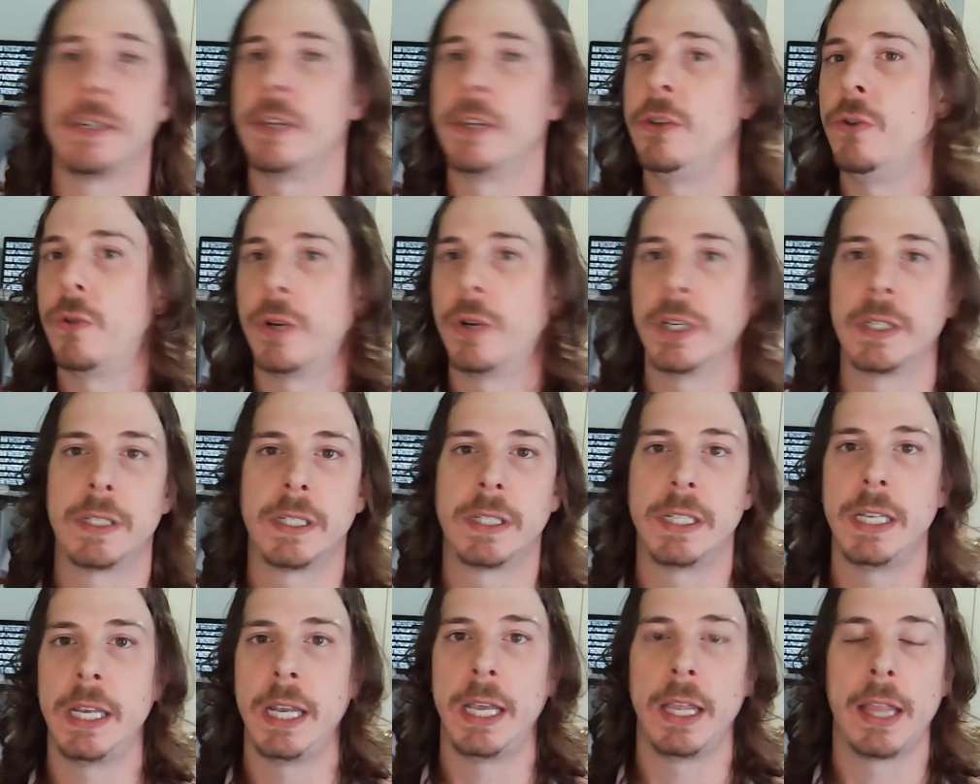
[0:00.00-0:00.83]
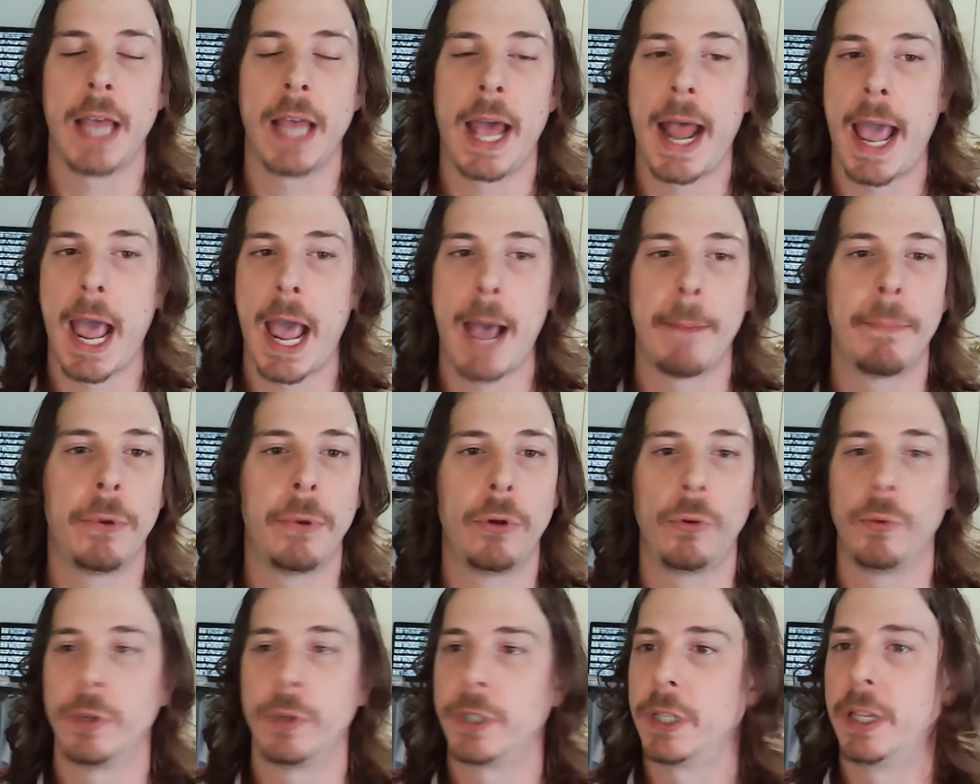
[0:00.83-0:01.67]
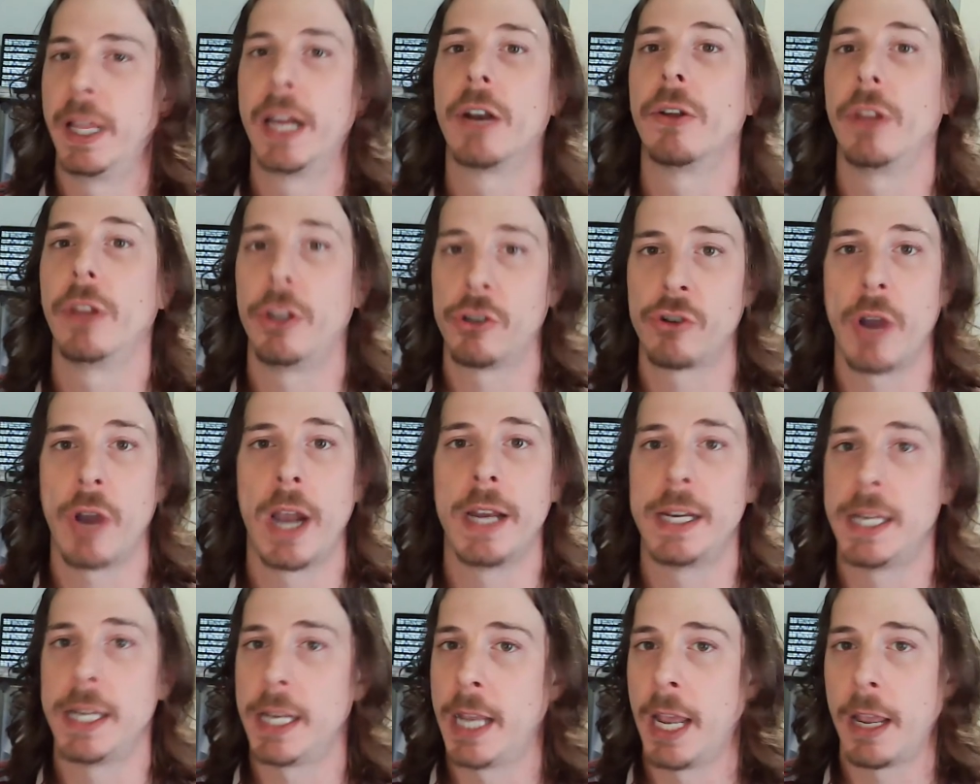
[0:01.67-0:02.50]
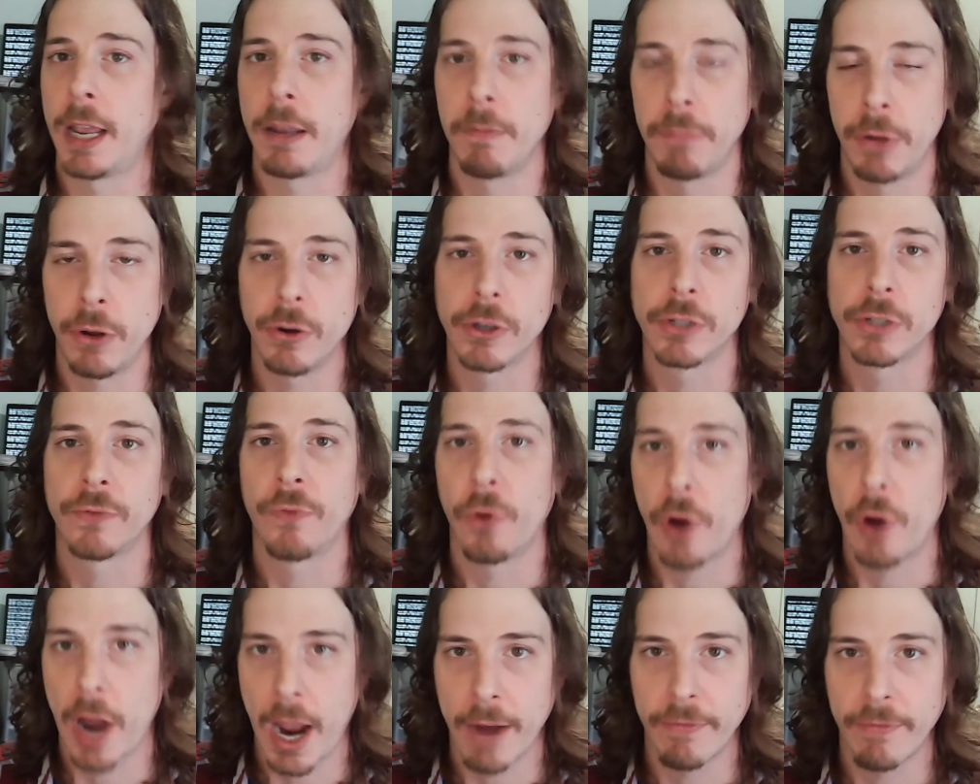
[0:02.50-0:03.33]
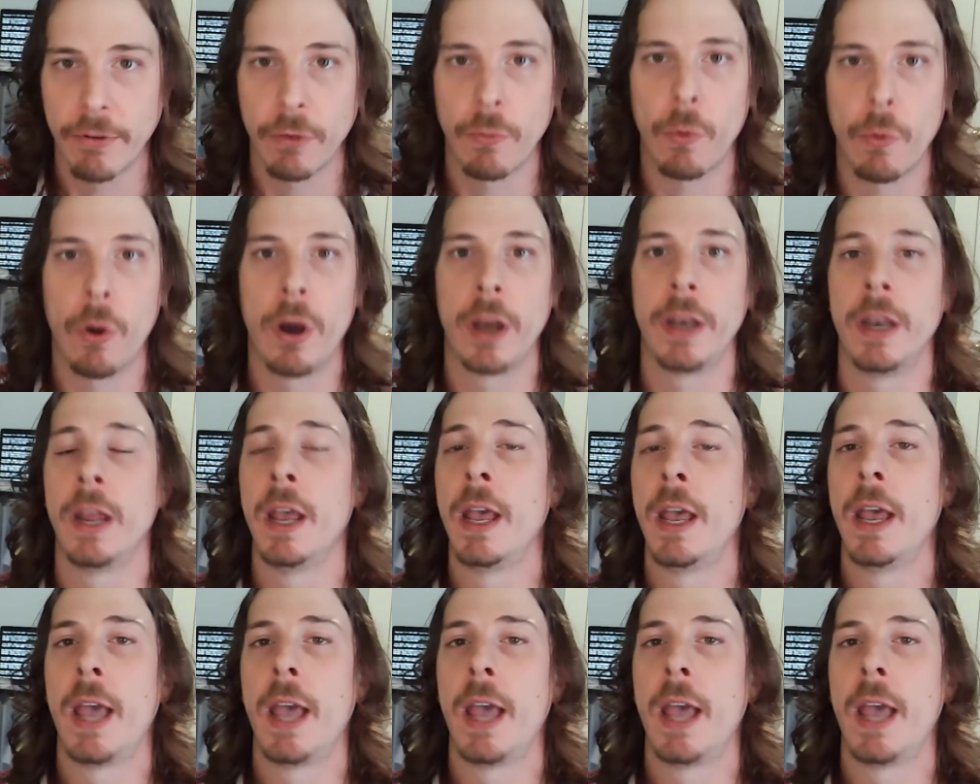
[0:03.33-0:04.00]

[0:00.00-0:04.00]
and you could see that Apple was literally trying to get computers for everyone,